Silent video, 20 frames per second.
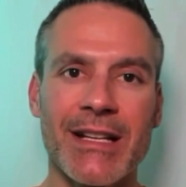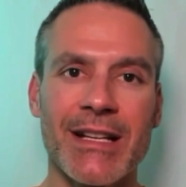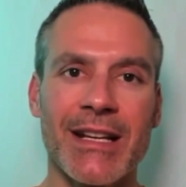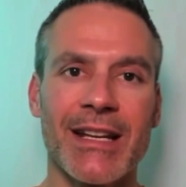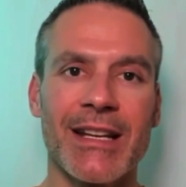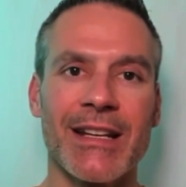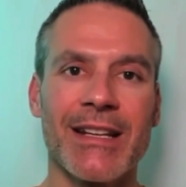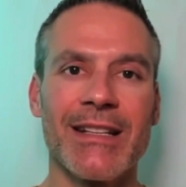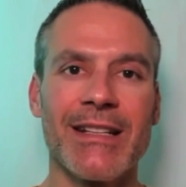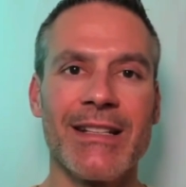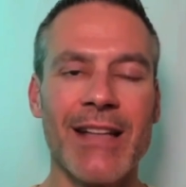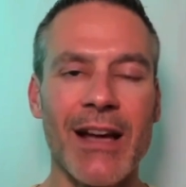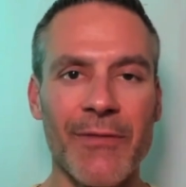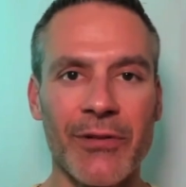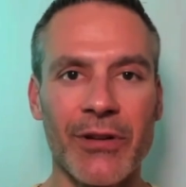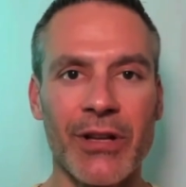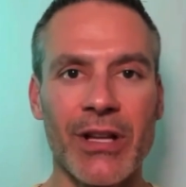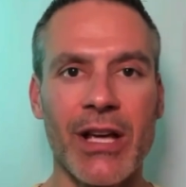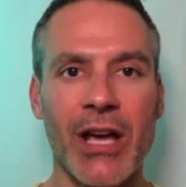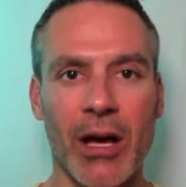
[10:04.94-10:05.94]
can
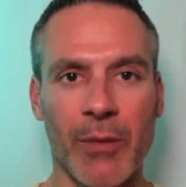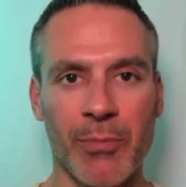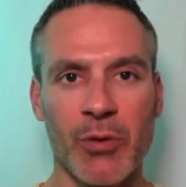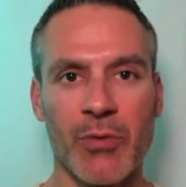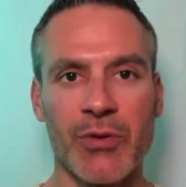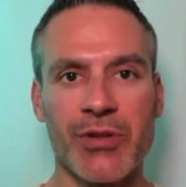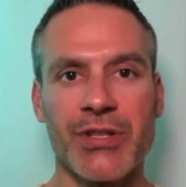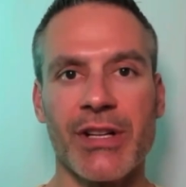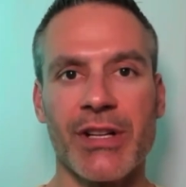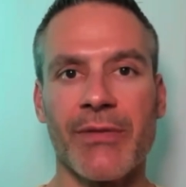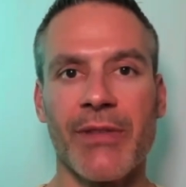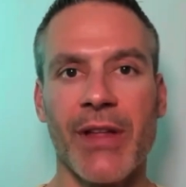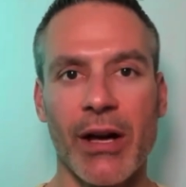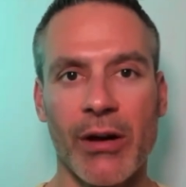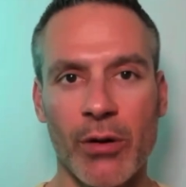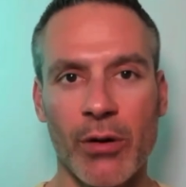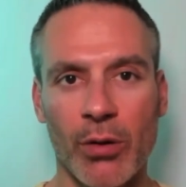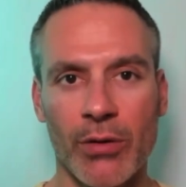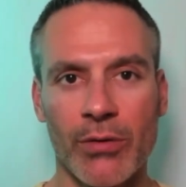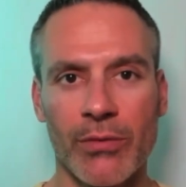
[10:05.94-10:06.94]
definitely help you achieve
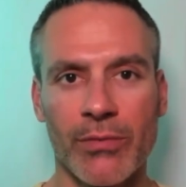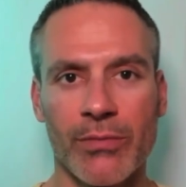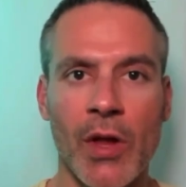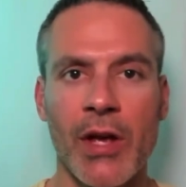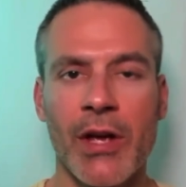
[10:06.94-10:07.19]
that goal.